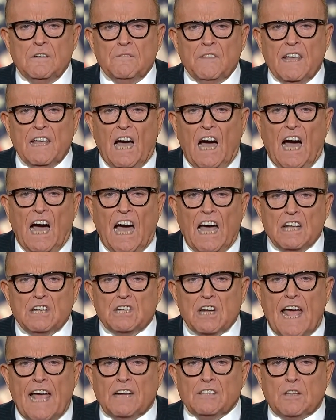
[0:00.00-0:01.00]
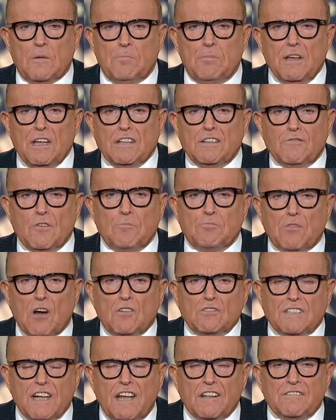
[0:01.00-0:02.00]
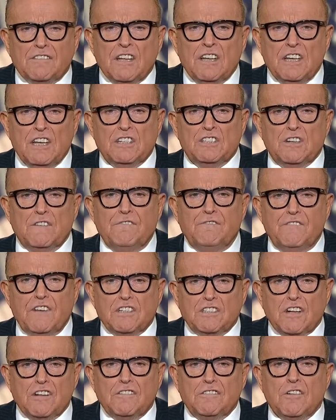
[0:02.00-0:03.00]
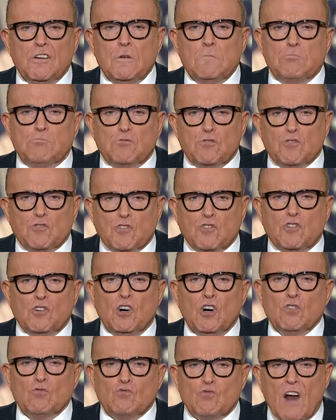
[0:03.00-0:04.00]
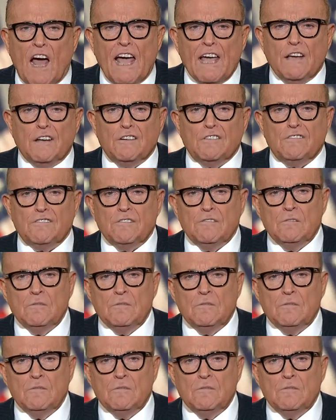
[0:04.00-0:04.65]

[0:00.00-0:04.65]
they hijacked the peaceful protests into vicious, brutal riots.